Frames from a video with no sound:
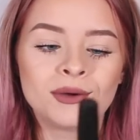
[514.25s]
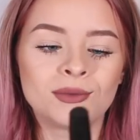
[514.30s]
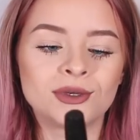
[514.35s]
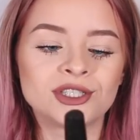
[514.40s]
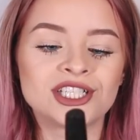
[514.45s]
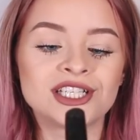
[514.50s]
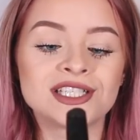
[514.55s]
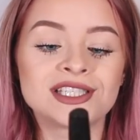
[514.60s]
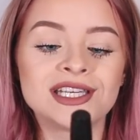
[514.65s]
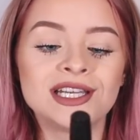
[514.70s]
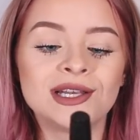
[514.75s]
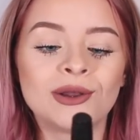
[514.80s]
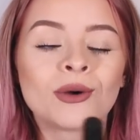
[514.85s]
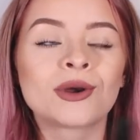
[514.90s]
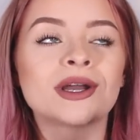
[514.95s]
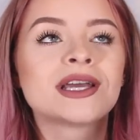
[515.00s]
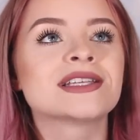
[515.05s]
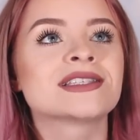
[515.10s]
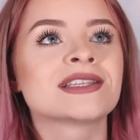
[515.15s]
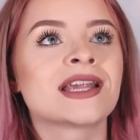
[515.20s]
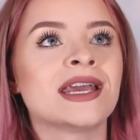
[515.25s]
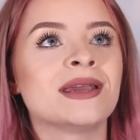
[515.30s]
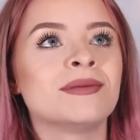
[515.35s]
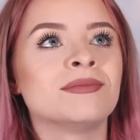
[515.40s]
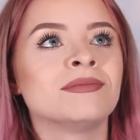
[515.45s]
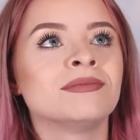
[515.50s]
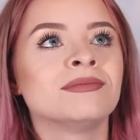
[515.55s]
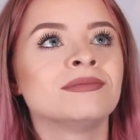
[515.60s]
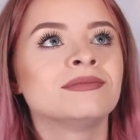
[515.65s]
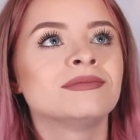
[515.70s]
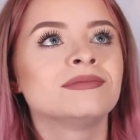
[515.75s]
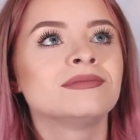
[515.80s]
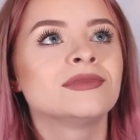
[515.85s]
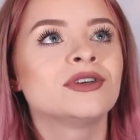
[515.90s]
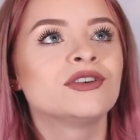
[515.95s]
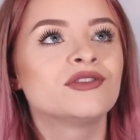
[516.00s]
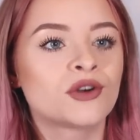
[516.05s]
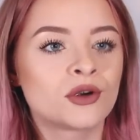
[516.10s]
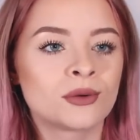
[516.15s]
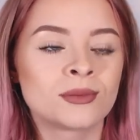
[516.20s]
which is the longest name
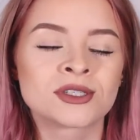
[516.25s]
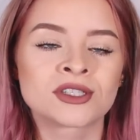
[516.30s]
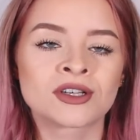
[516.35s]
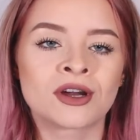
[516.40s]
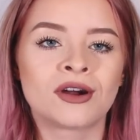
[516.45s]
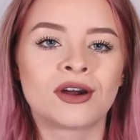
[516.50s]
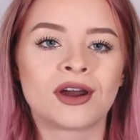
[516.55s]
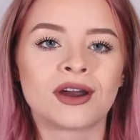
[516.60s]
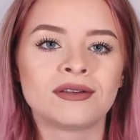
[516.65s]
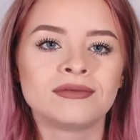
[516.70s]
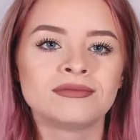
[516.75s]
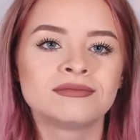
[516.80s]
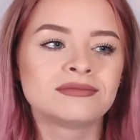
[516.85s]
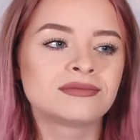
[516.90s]
for a mascara.